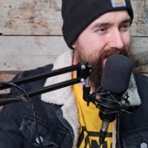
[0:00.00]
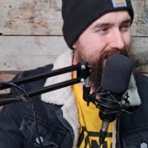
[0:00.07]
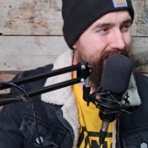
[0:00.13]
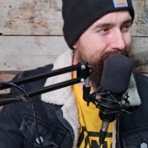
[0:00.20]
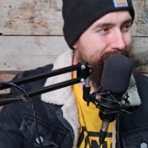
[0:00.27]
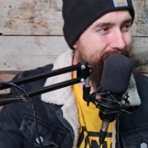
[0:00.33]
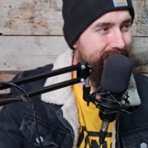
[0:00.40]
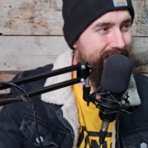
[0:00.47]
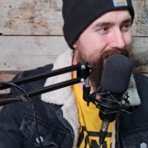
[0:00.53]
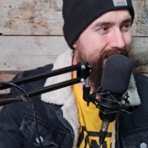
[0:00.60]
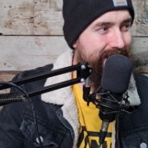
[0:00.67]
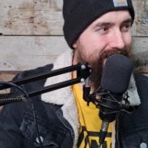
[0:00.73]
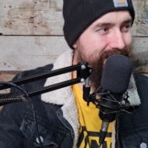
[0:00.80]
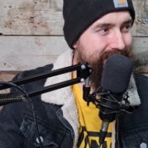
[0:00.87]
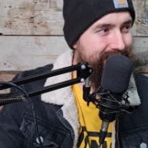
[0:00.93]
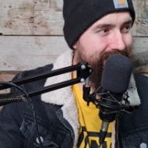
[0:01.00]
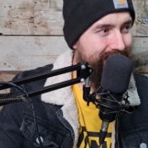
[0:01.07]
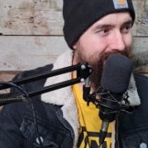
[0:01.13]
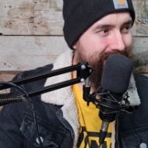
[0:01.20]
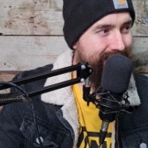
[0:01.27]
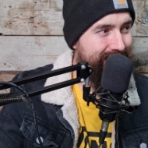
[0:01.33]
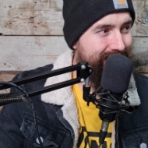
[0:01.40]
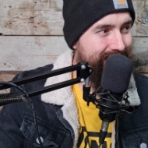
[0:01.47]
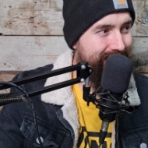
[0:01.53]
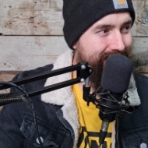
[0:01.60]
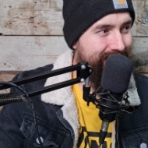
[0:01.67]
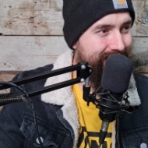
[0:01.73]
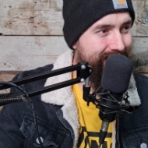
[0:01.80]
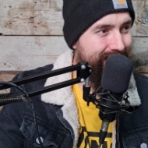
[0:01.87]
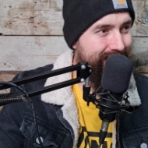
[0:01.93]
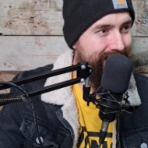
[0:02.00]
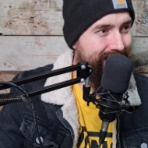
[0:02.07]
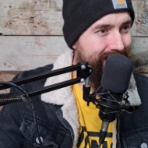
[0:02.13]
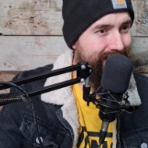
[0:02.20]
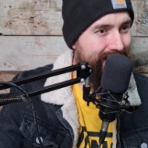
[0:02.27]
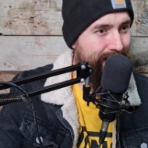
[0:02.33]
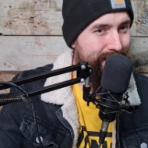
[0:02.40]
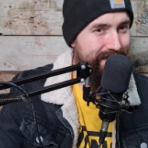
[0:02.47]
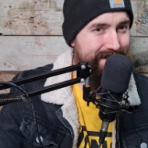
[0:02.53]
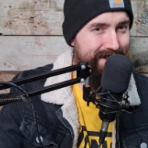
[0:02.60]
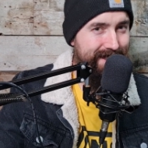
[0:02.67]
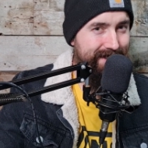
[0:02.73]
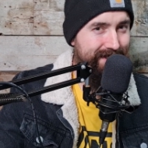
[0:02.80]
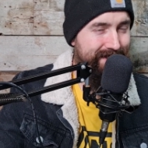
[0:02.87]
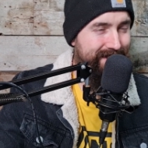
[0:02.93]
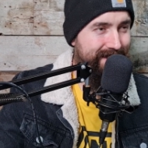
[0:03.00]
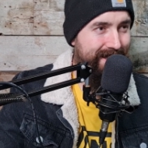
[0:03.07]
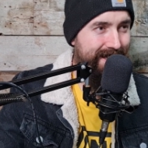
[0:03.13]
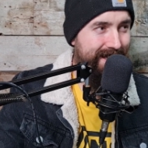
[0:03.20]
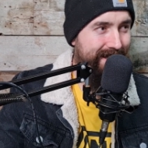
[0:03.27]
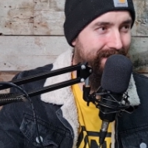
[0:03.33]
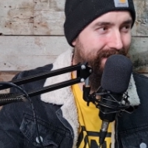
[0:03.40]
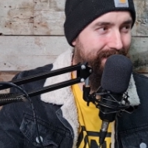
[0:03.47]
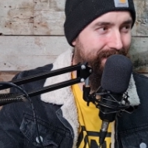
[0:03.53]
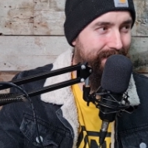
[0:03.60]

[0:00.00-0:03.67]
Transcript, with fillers: 18%. IPA. Yeah. How much does that cost a can? Like